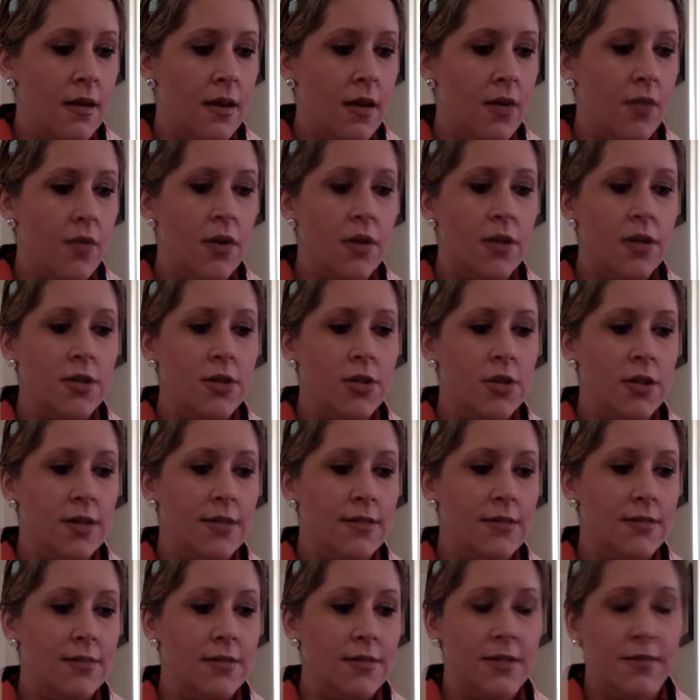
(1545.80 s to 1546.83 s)
wanted to try
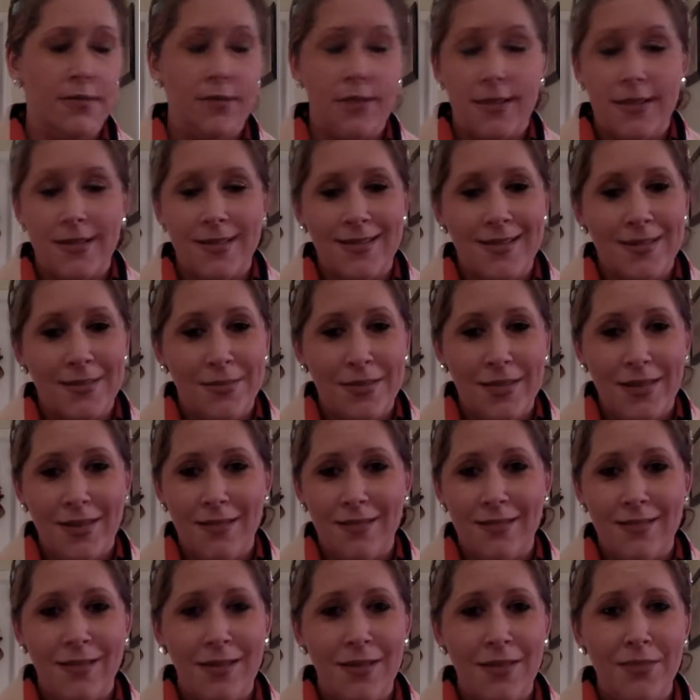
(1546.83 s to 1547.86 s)
something different because, I mean,
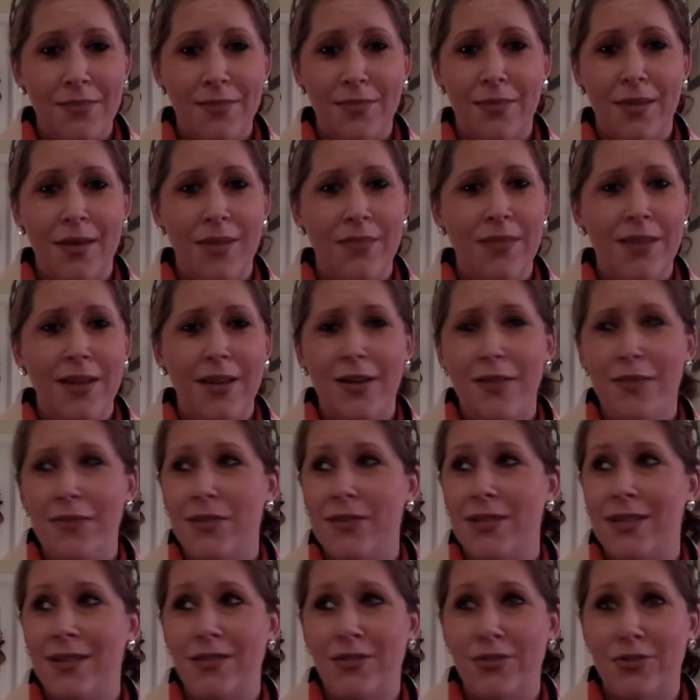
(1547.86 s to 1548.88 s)
I'm like
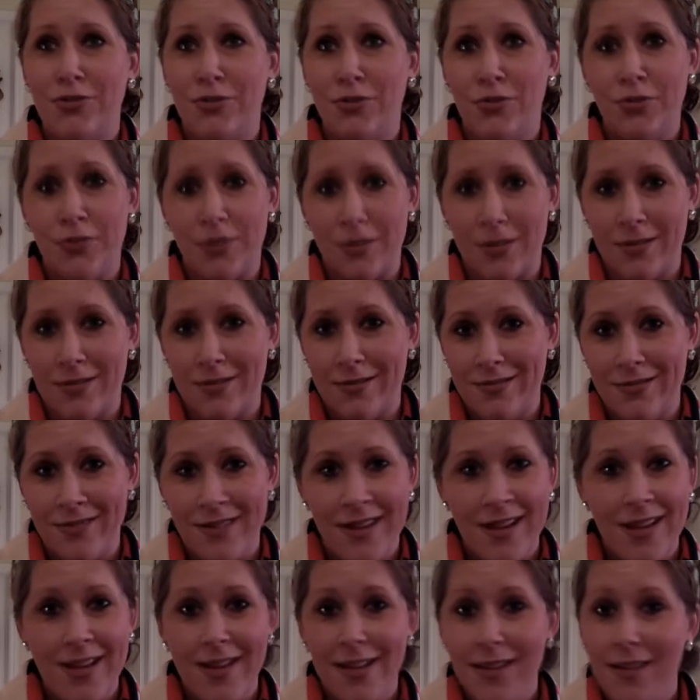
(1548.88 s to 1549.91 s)
almost 10 years older.
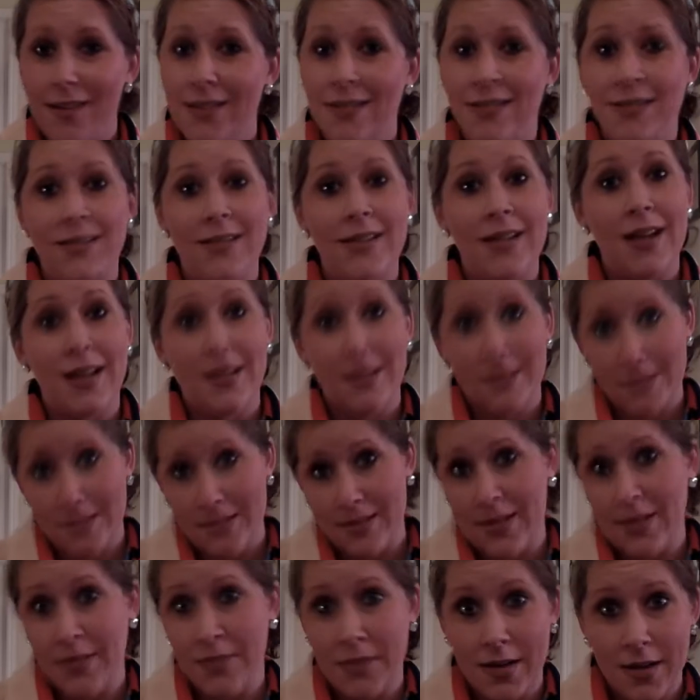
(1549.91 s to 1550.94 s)
It is not the
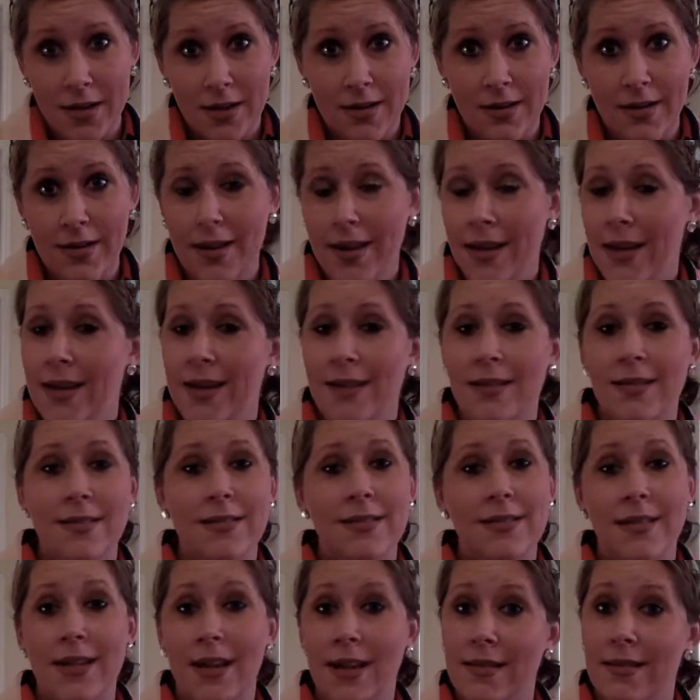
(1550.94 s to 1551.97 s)
same body. It
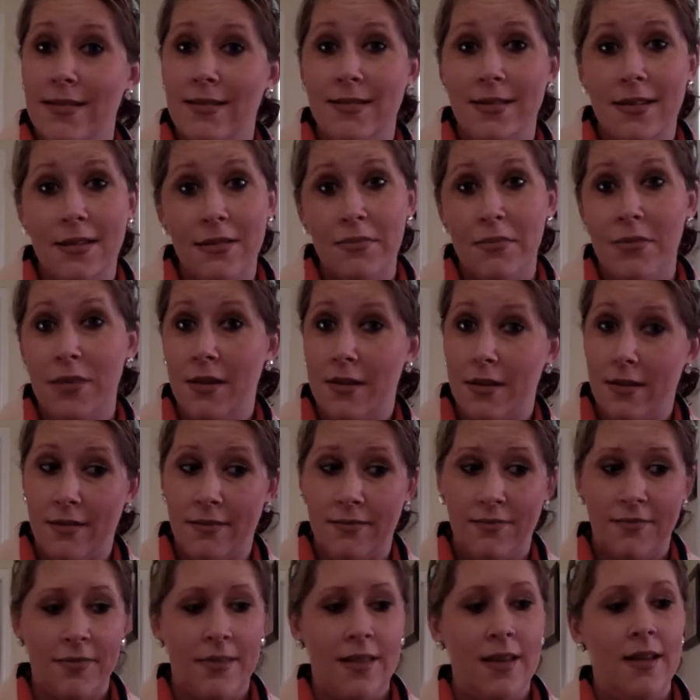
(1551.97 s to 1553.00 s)
is not the same thing.
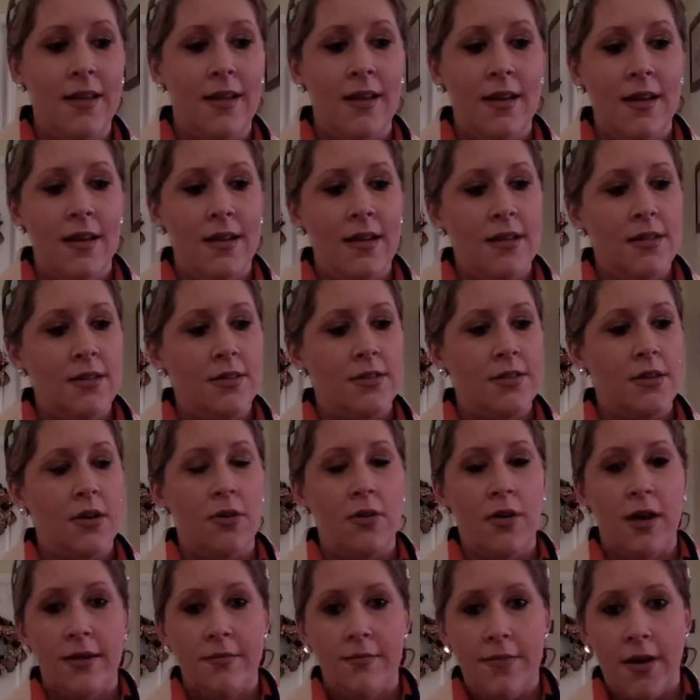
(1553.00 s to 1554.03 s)

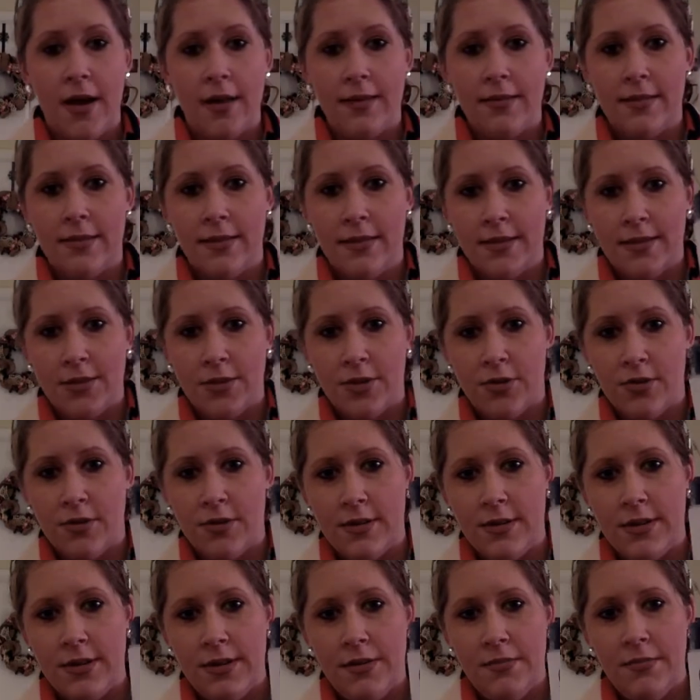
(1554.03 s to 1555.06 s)
So I bought this
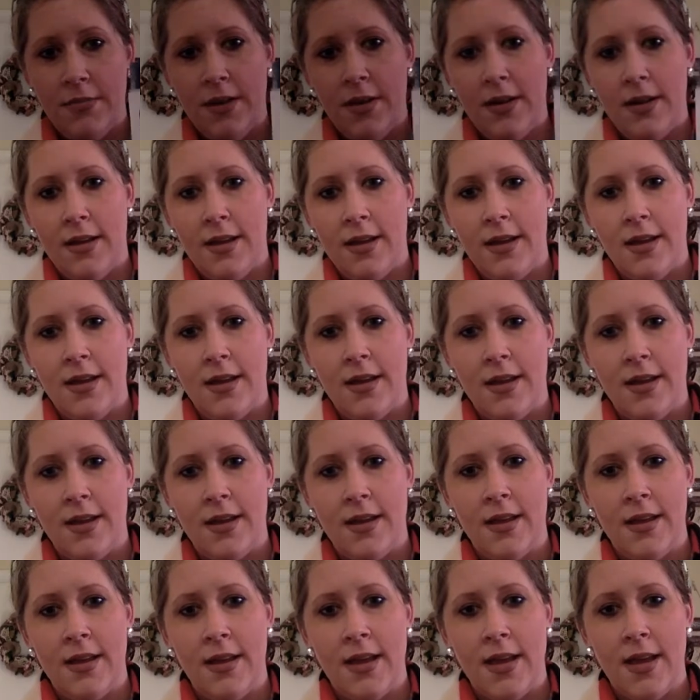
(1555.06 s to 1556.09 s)
cream.
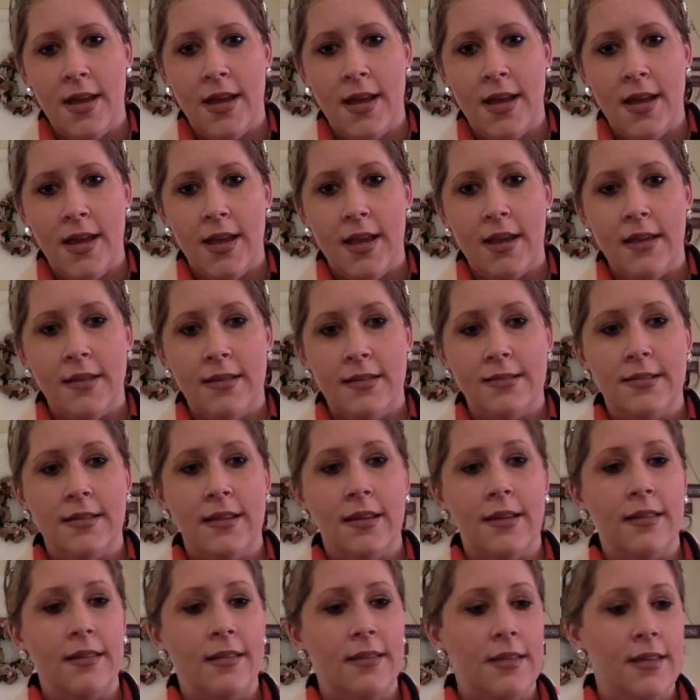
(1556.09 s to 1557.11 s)
It is
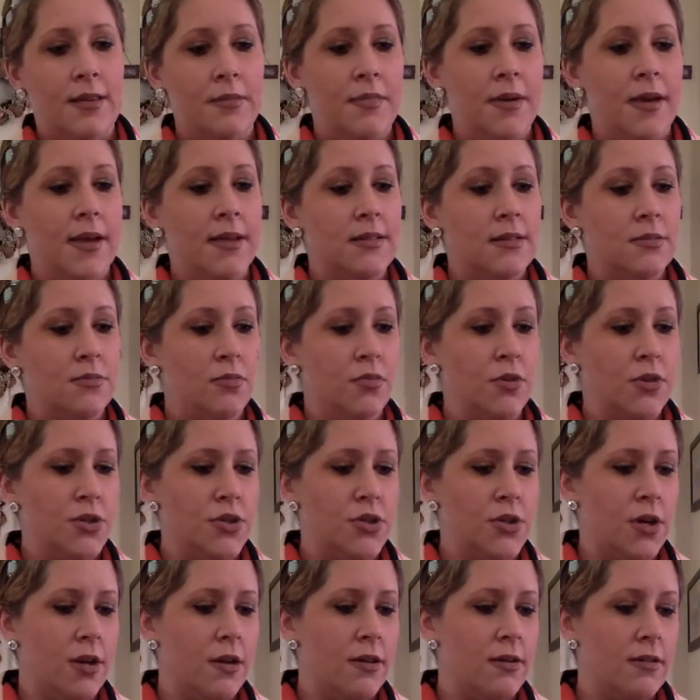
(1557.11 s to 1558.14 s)
like the best
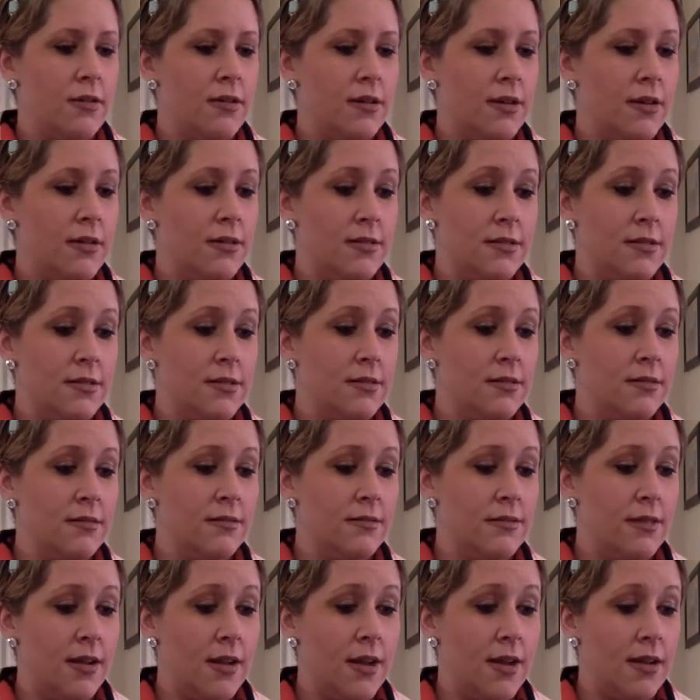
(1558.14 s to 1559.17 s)
moisturizer
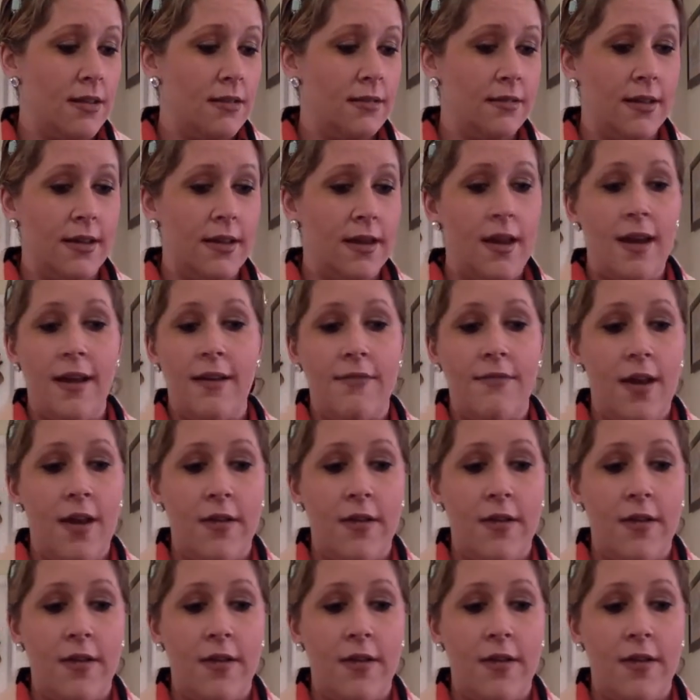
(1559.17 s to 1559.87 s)
that I like have